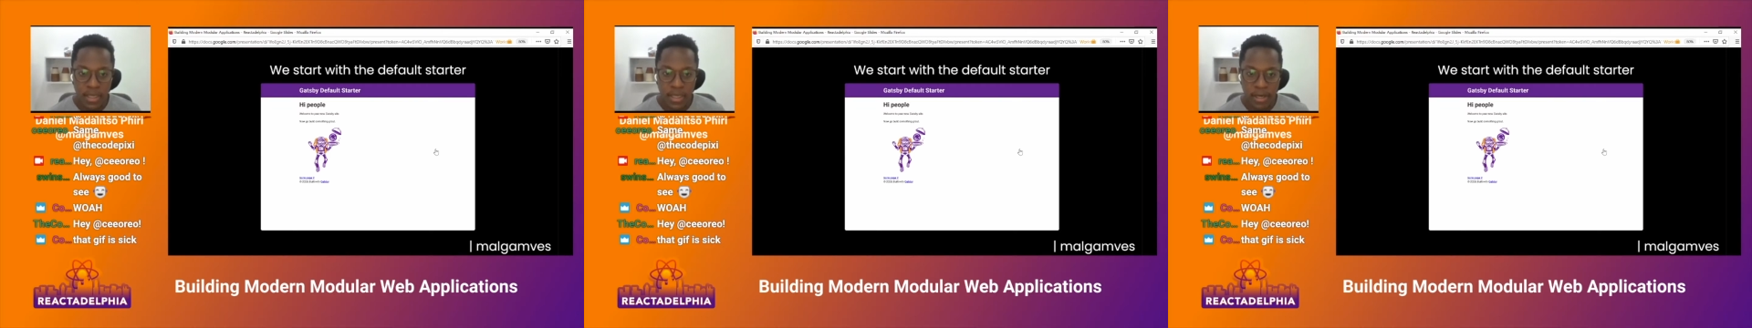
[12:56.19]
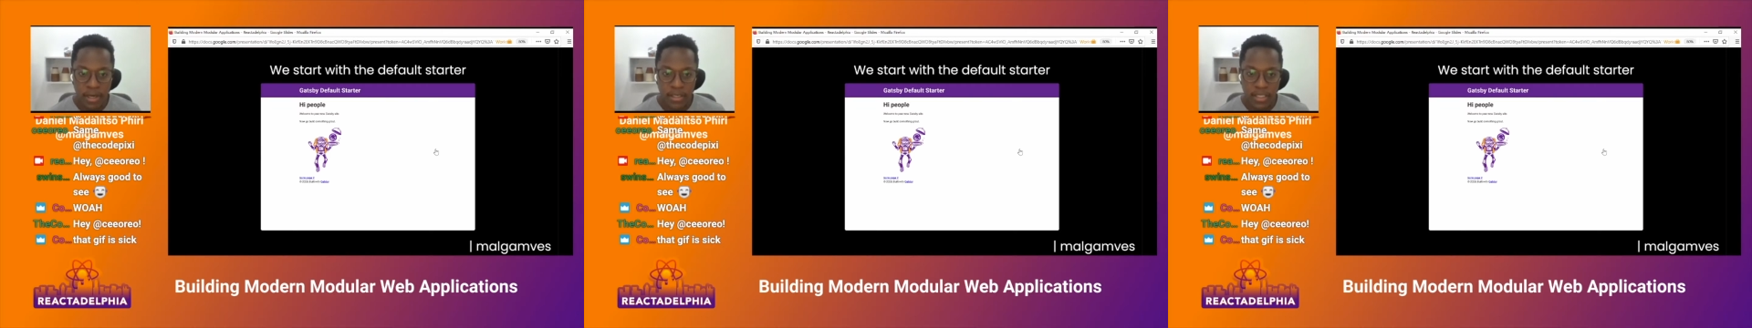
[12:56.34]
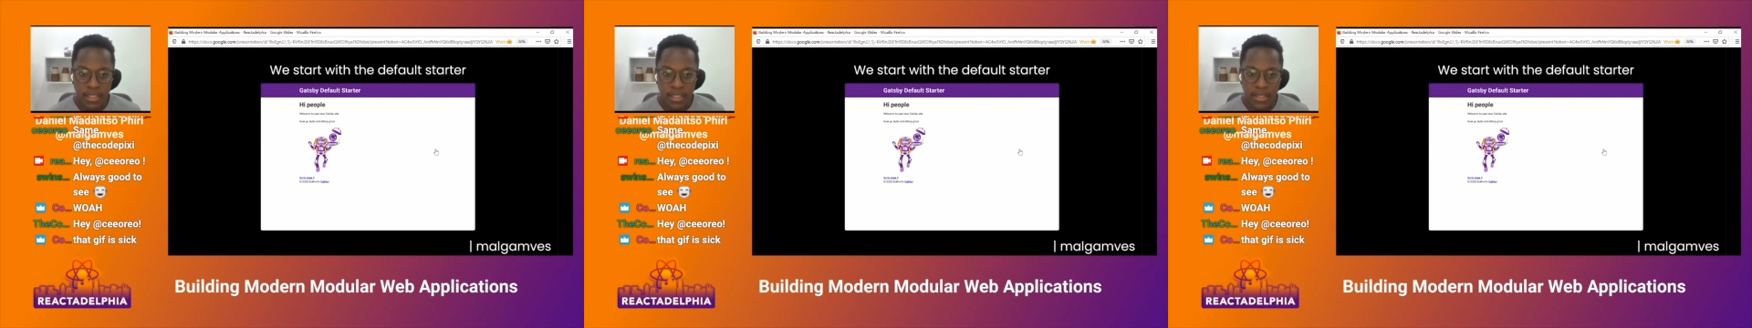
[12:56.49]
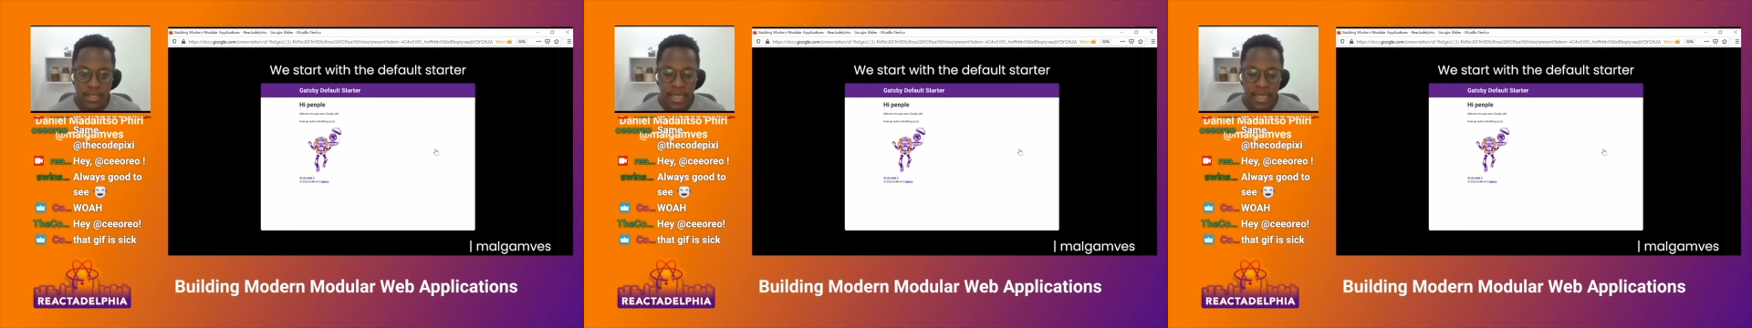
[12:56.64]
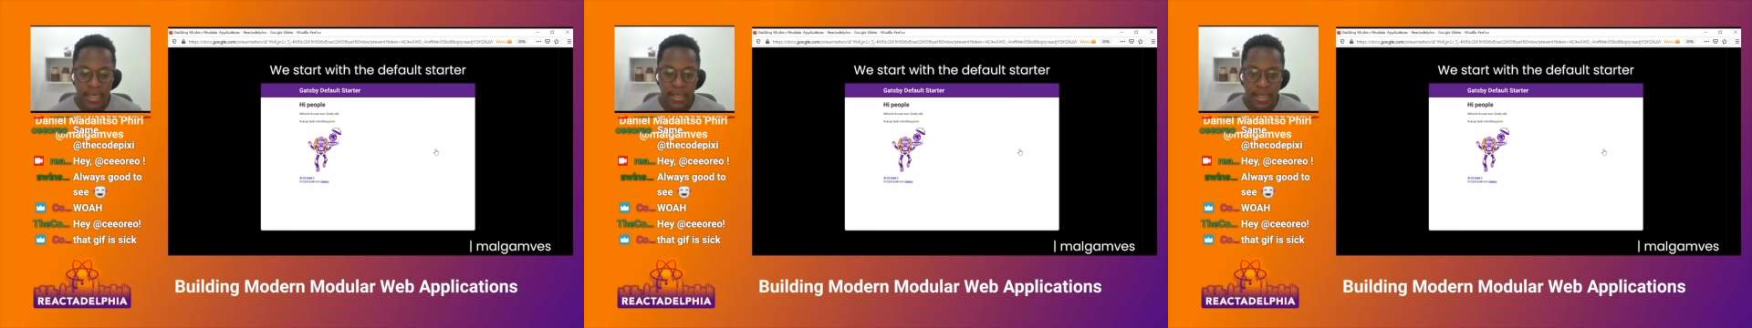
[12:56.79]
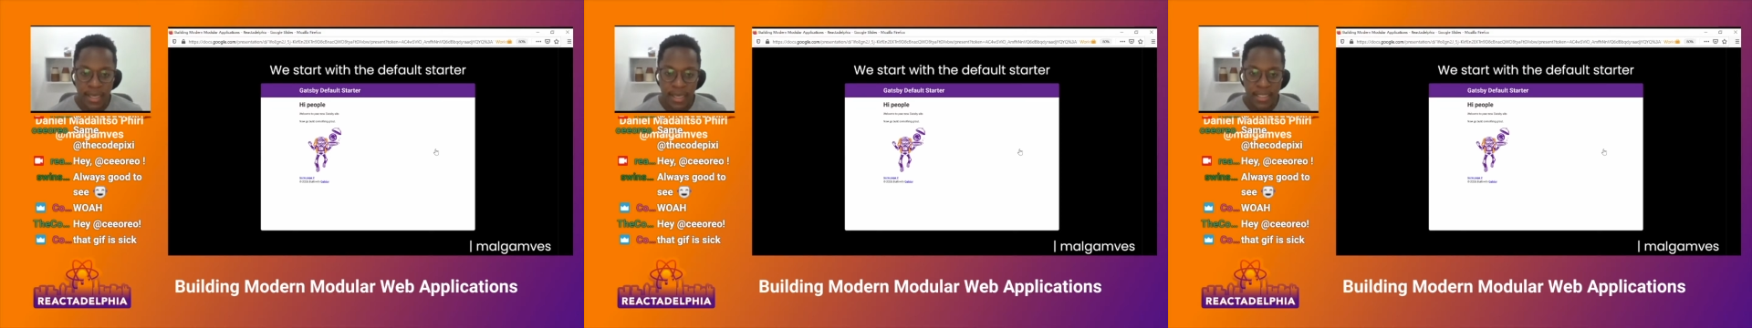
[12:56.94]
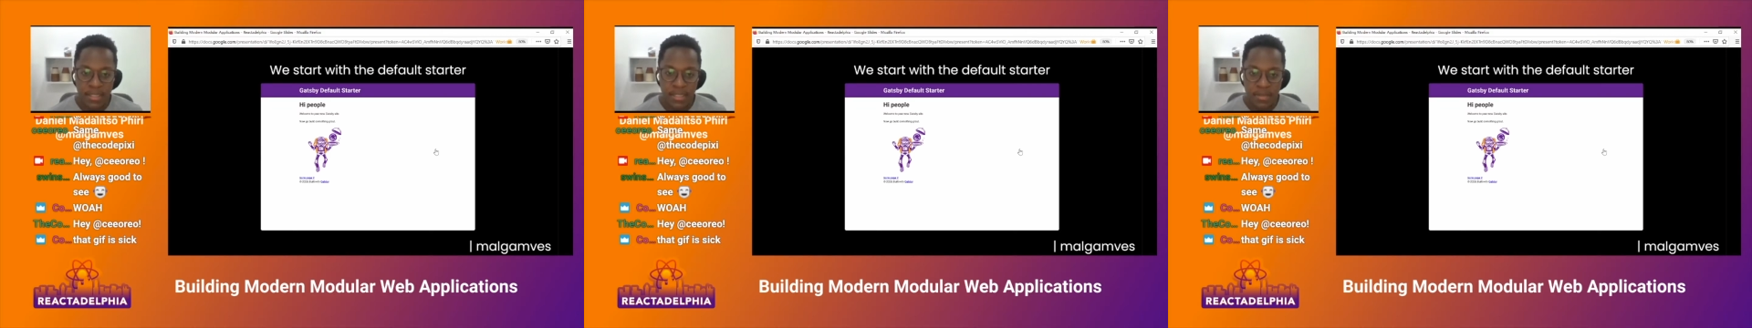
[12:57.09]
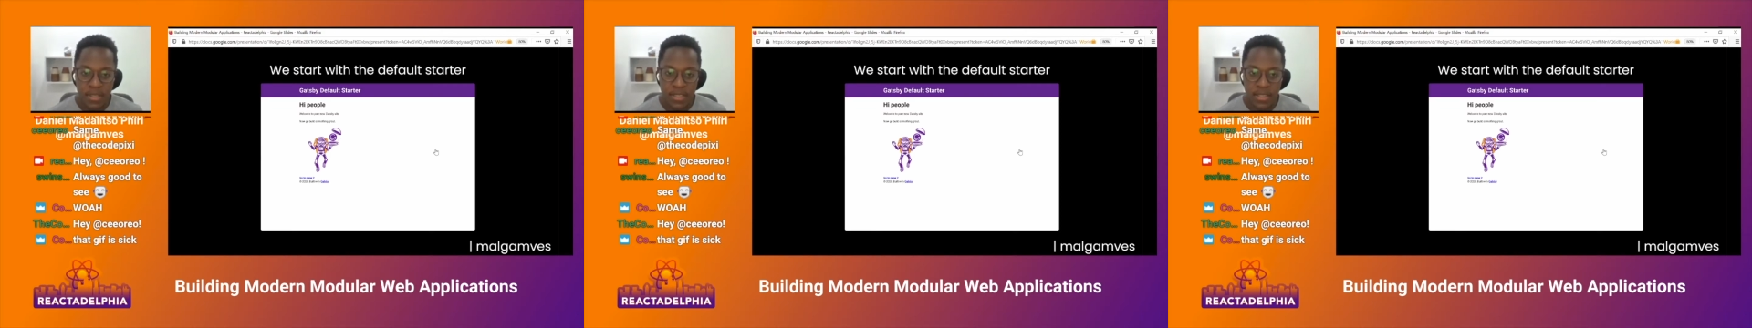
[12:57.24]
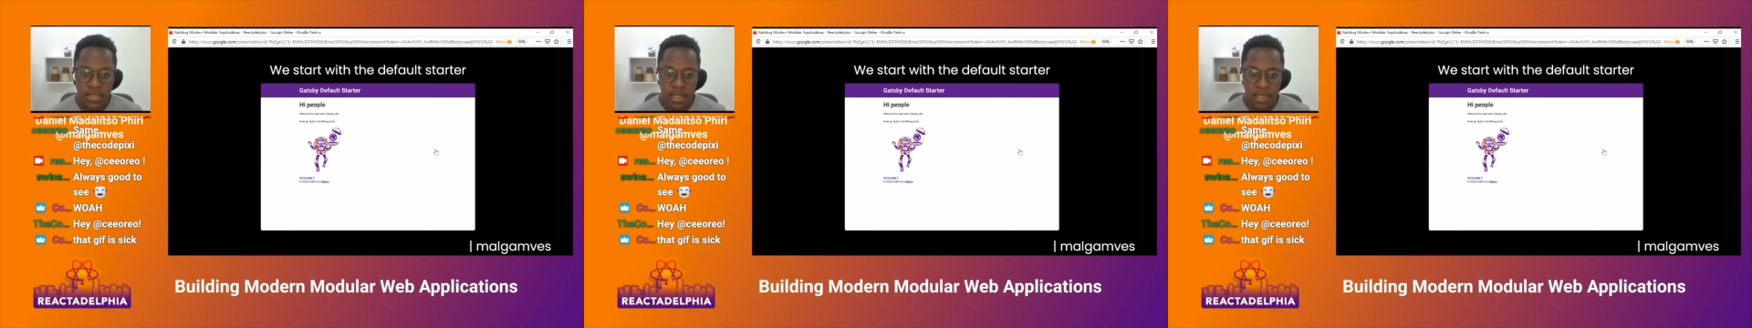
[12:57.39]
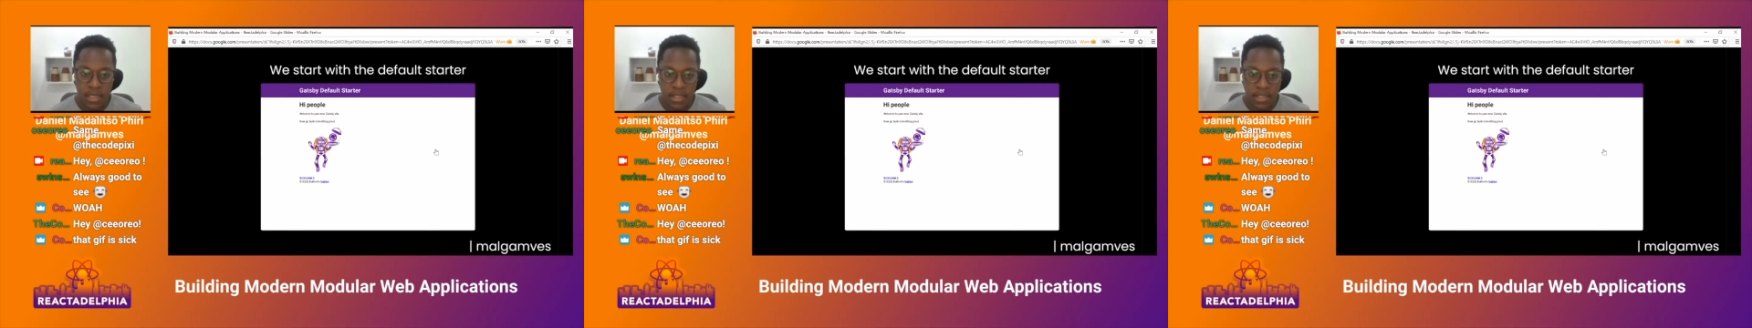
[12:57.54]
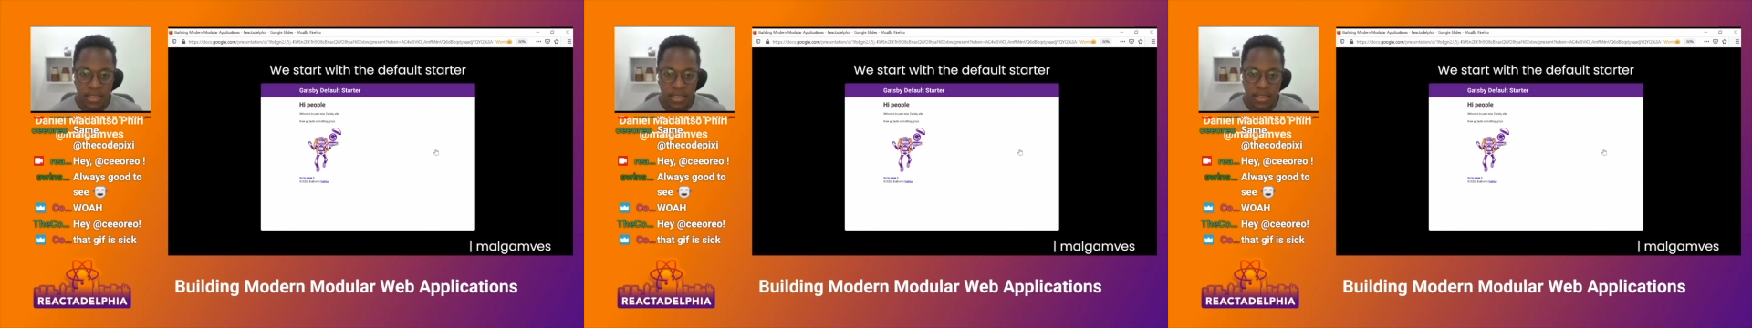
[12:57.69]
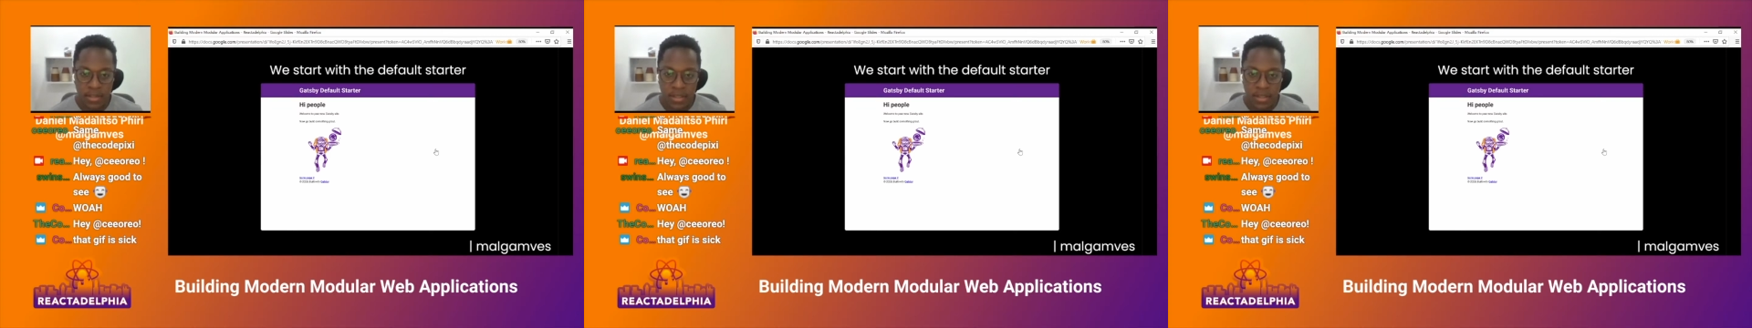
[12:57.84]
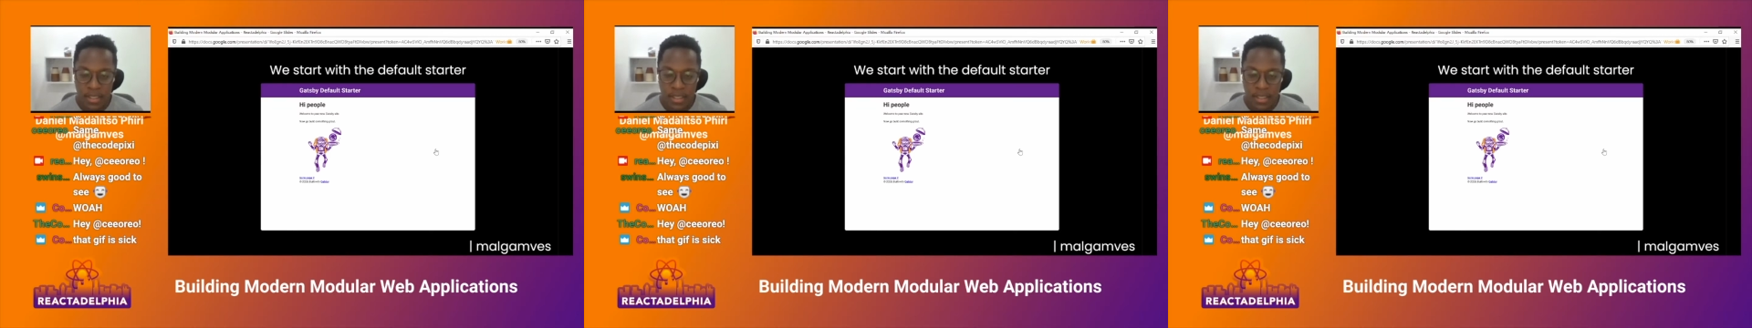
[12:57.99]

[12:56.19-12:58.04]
Gatsby starter.